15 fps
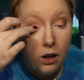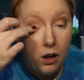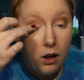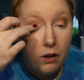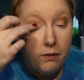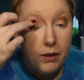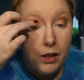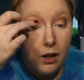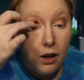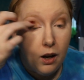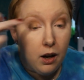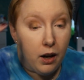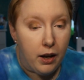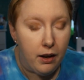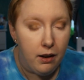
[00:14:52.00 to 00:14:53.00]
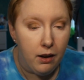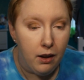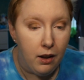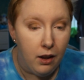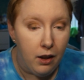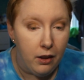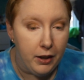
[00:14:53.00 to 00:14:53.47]
of the eye.
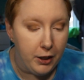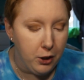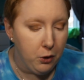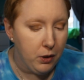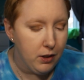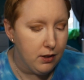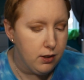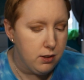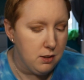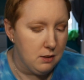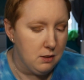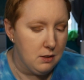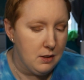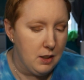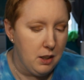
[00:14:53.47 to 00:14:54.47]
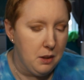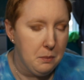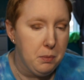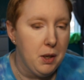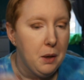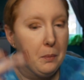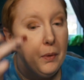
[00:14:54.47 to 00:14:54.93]
Like, you can still see the
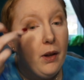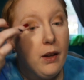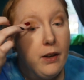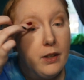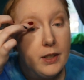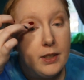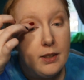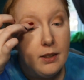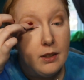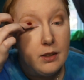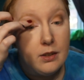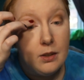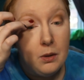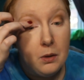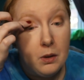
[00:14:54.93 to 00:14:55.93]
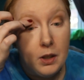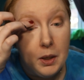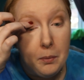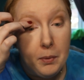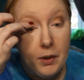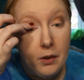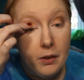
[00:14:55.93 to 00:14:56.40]
pigment, and they're still so
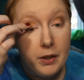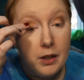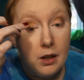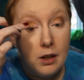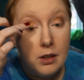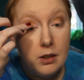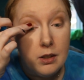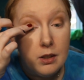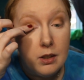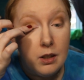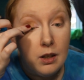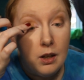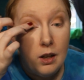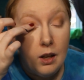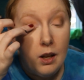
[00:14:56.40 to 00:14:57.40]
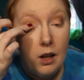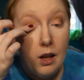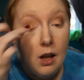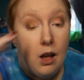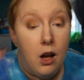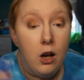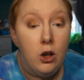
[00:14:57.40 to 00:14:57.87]
creamy to the touch.
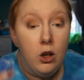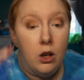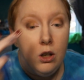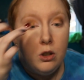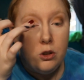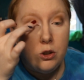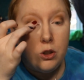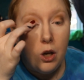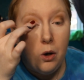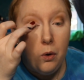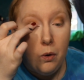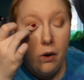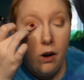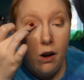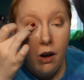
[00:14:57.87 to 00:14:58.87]
So